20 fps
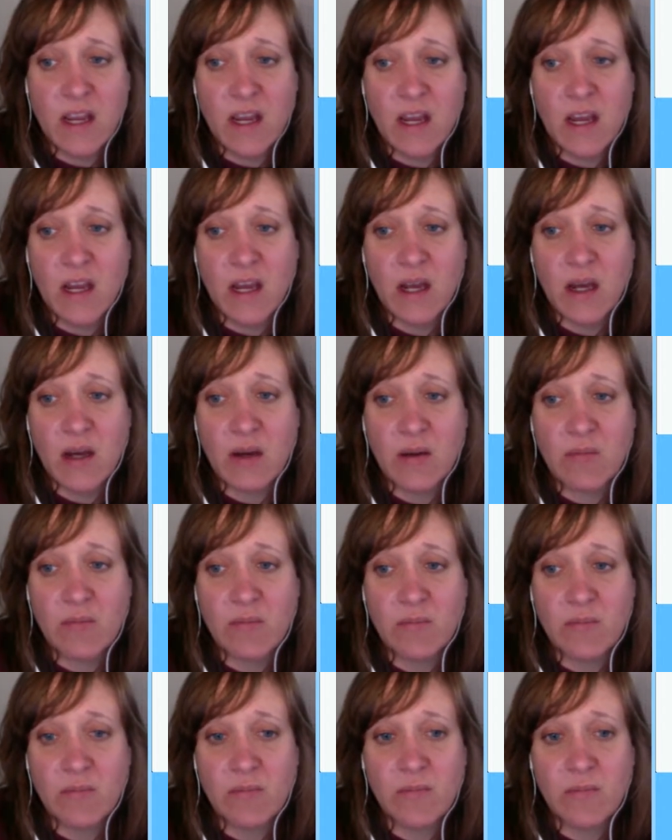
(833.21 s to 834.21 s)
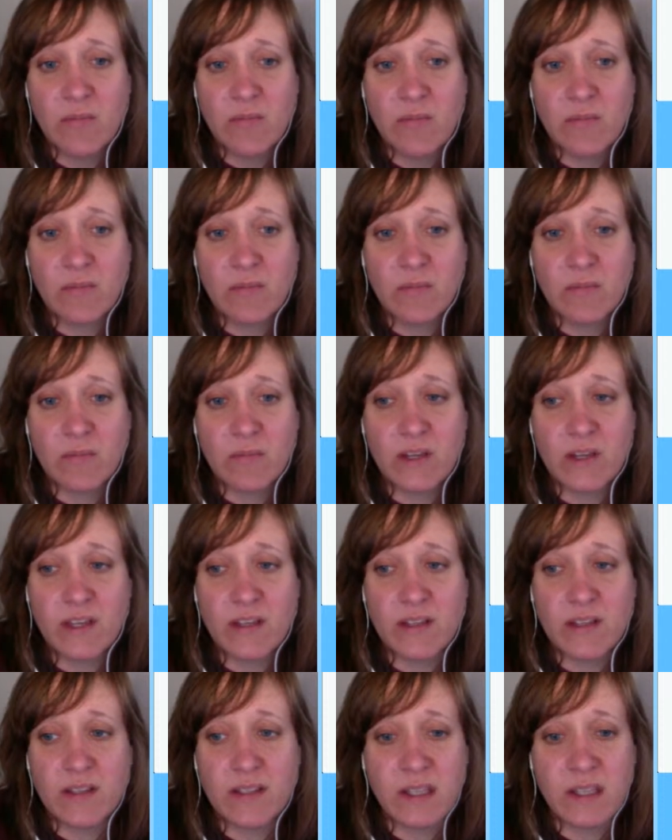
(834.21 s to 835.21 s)
Um, we
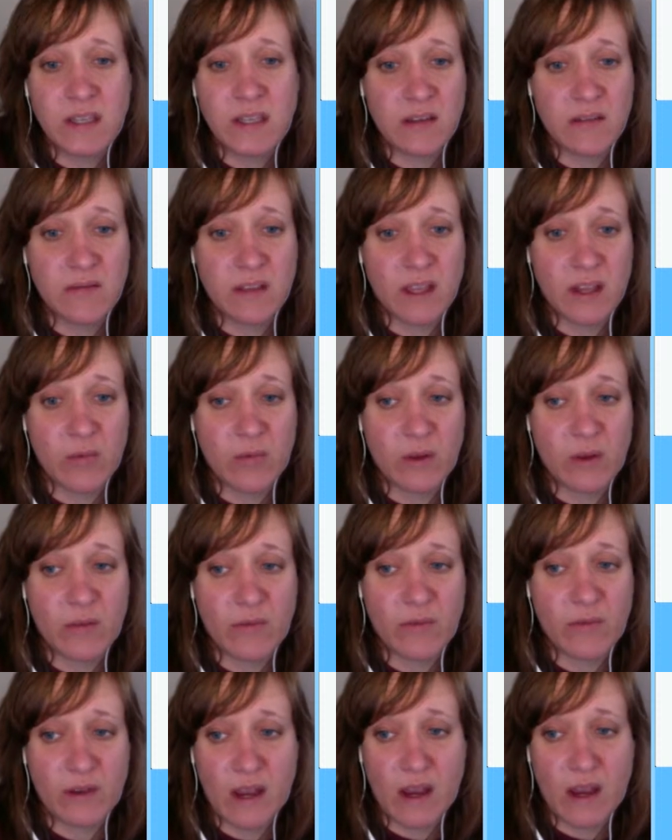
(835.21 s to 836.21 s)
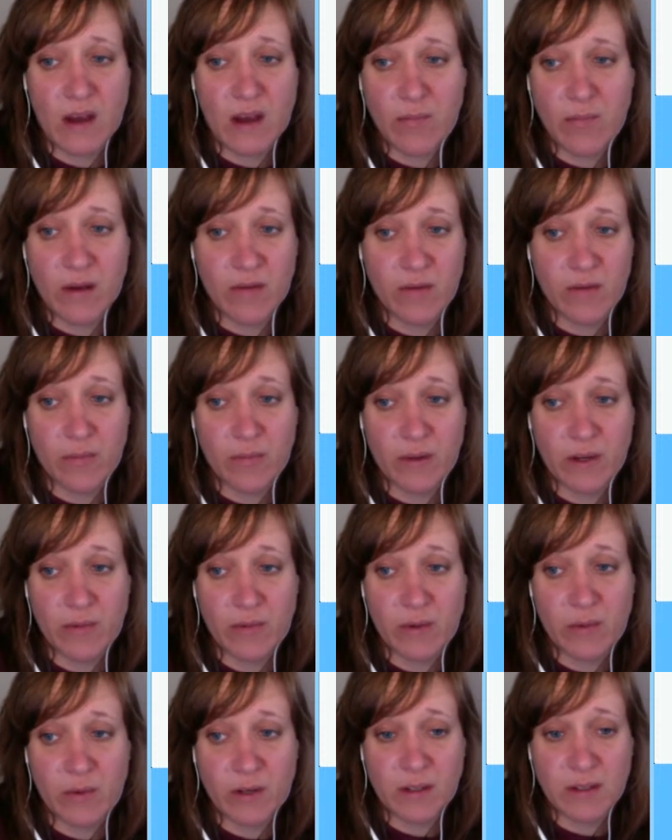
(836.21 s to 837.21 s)
can see like with however big
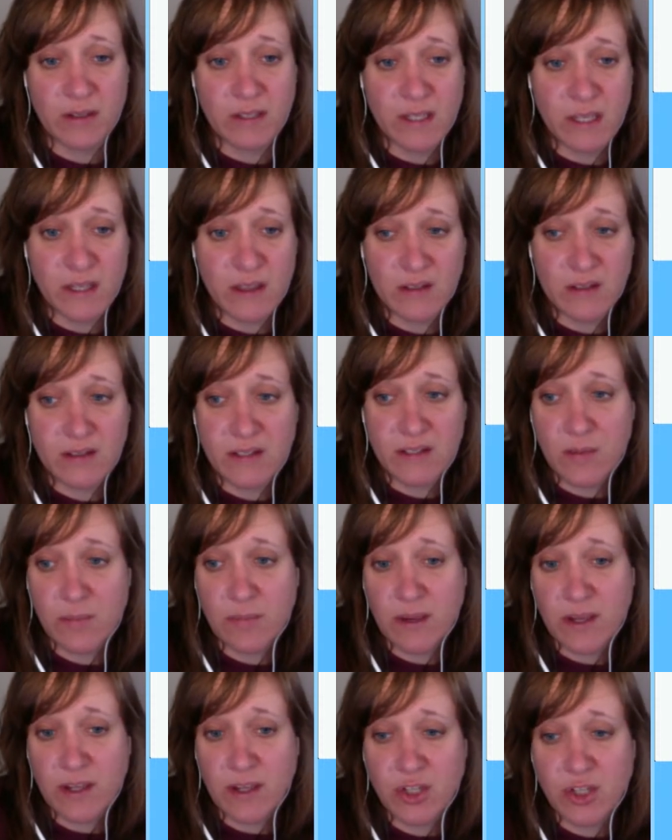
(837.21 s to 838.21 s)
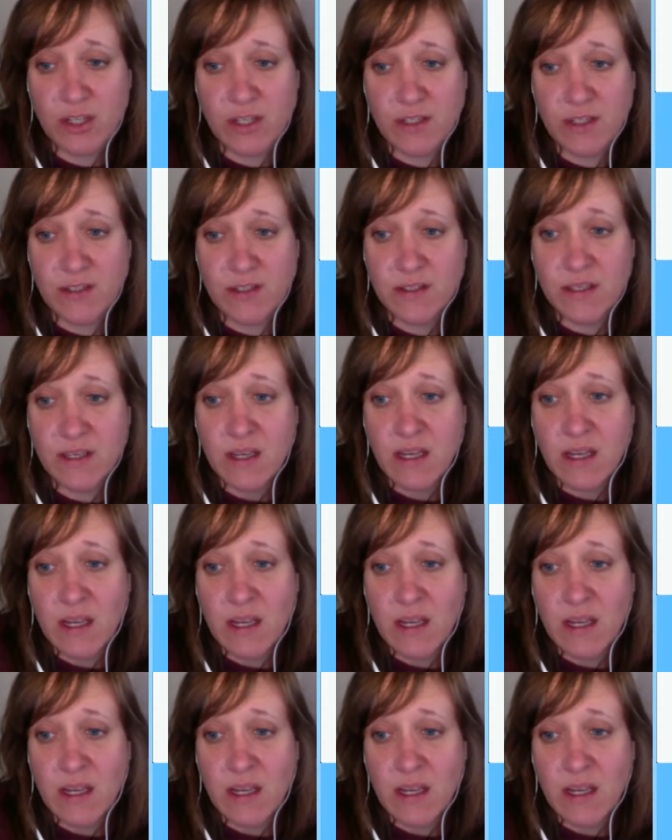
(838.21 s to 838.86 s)
we want to see the subpages.